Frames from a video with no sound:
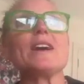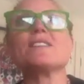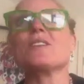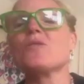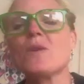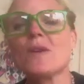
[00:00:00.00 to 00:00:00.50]
don't
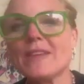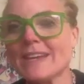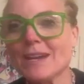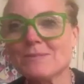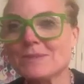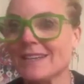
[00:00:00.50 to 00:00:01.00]
know, when they
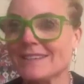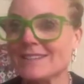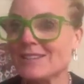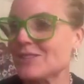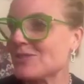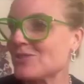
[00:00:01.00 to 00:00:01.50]
came to
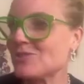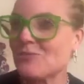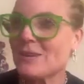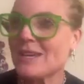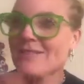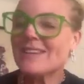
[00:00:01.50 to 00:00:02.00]
London and saw
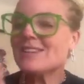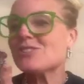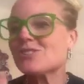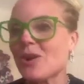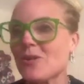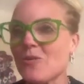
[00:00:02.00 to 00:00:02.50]
me in this
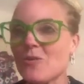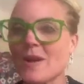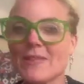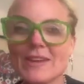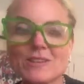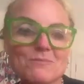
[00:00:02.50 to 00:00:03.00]
show, or
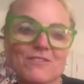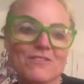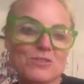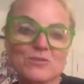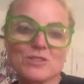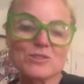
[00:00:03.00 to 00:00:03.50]
when they
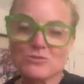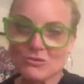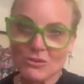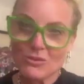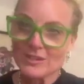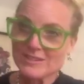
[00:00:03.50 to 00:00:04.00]
flew to New
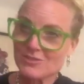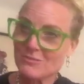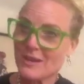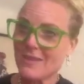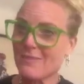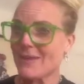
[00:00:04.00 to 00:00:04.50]
York and saw
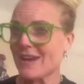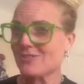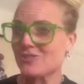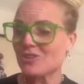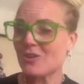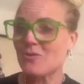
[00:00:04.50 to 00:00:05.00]
me in that
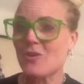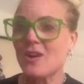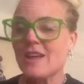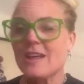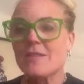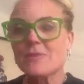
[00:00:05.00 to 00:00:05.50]
show, or
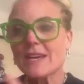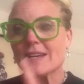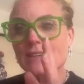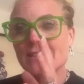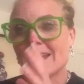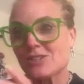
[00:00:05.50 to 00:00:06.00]
their
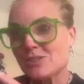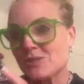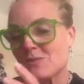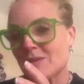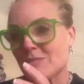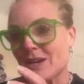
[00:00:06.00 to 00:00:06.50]
connections
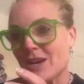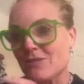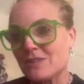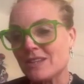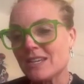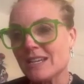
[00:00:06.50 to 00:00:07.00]
with me over
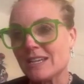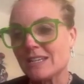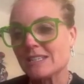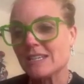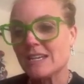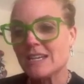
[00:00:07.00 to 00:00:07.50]
the
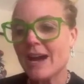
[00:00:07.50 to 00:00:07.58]
years.